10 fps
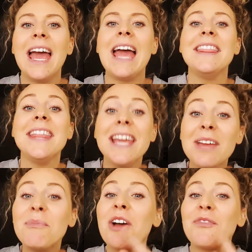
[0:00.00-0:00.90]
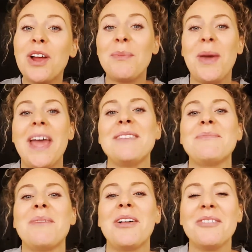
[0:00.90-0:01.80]
And then my friend Peyton,
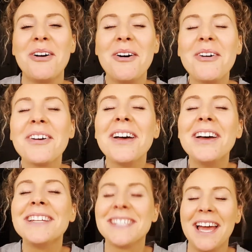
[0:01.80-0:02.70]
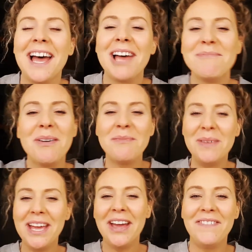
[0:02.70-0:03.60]
my long-time
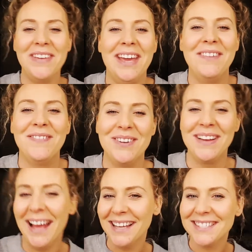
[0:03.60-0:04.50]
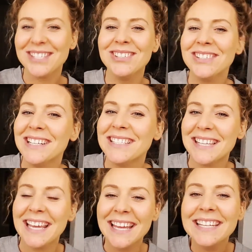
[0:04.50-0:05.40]
BFF from high school, is
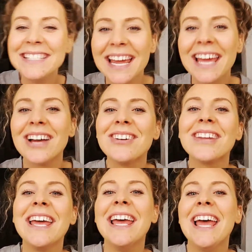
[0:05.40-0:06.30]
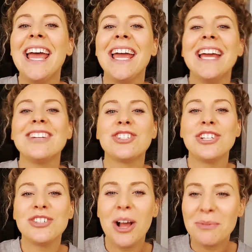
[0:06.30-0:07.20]
in town, and she
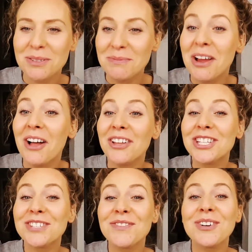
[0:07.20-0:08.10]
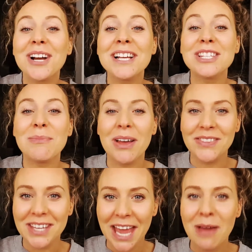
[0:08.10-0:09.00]
dropped some knowledge for us about the
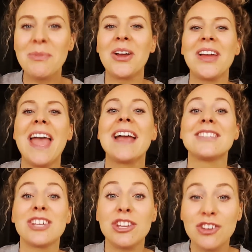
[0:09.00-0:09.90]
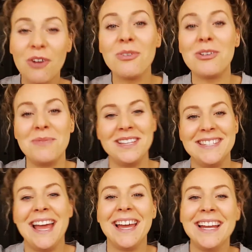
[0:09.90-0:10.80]
Cadbury egg, so you don't want to miss
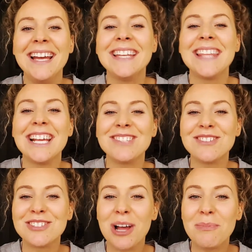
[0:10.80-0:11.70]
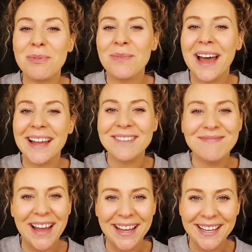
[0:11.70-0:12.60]
that. Thanks for stopping by.
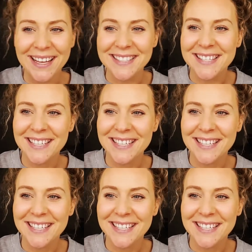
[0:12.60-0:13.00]
Bye, guys.